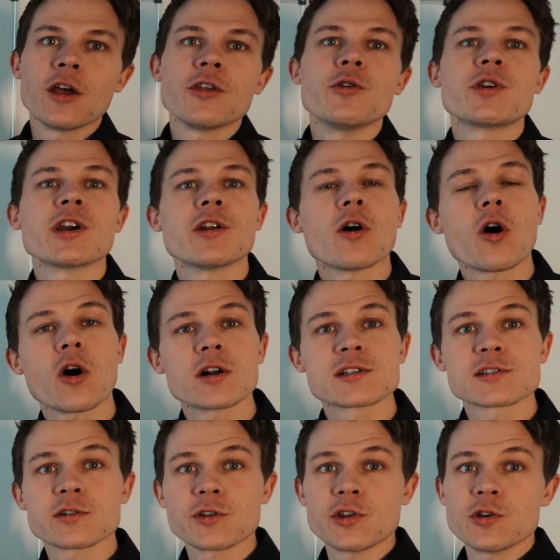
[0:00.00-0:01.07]
You can
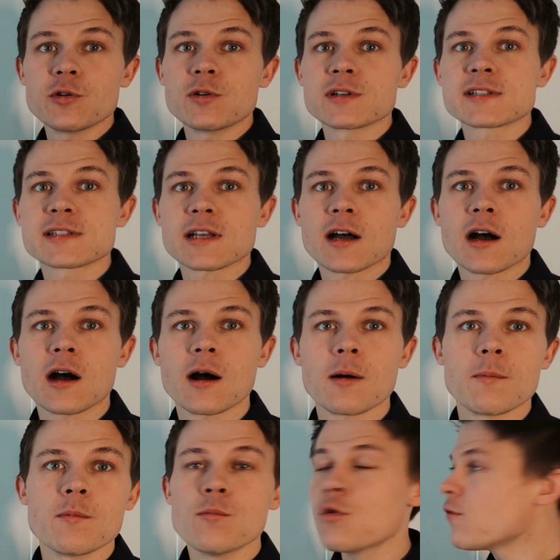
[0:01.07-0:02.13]
also use
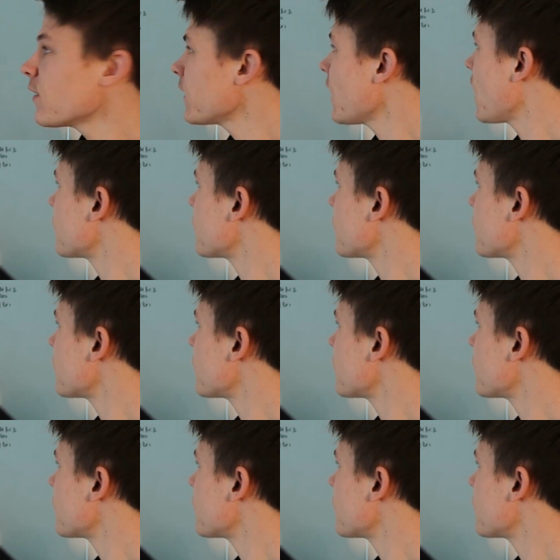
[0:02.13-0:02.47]
moving